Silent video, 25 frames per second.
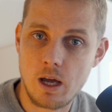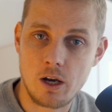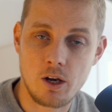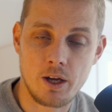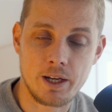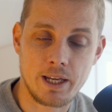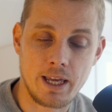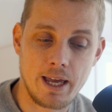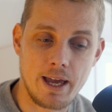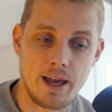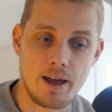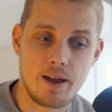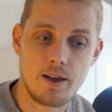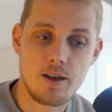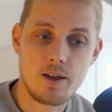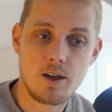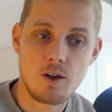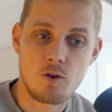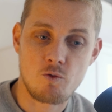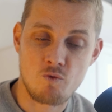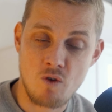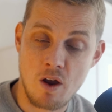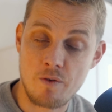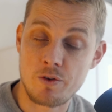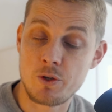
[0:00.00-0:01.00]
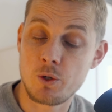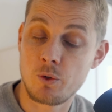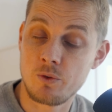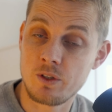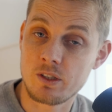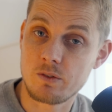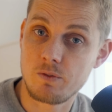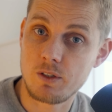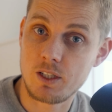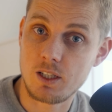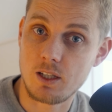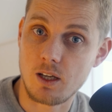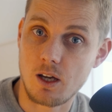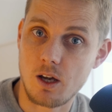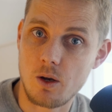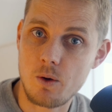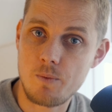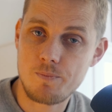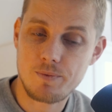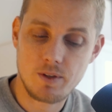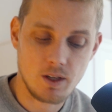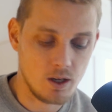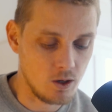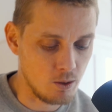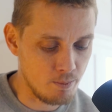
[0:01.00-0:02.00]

and I get revenue on this video,